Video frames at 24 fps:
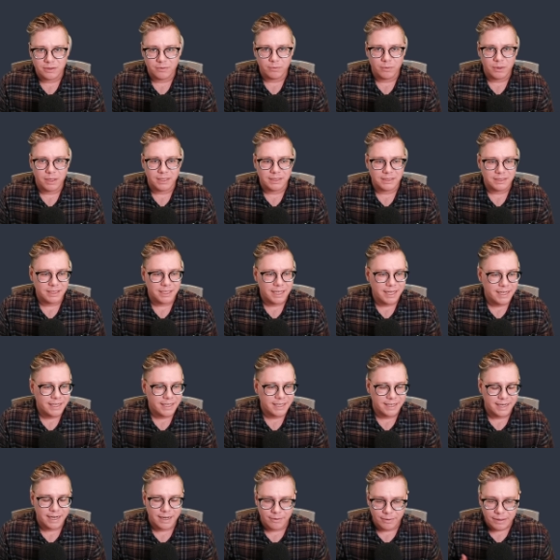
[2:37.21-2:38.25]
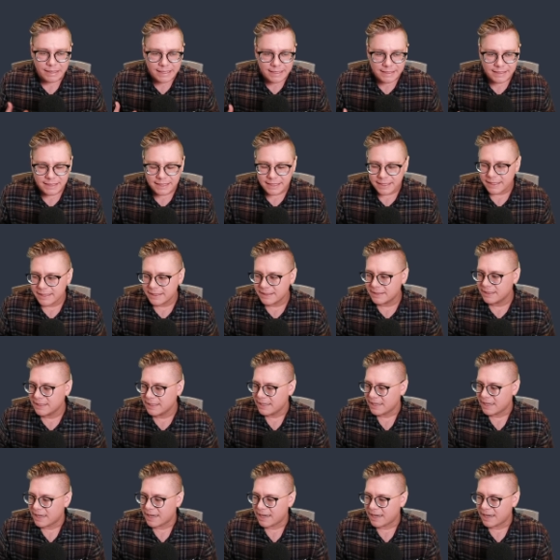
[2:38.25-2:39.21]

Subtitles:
of what it's like and how easy it is.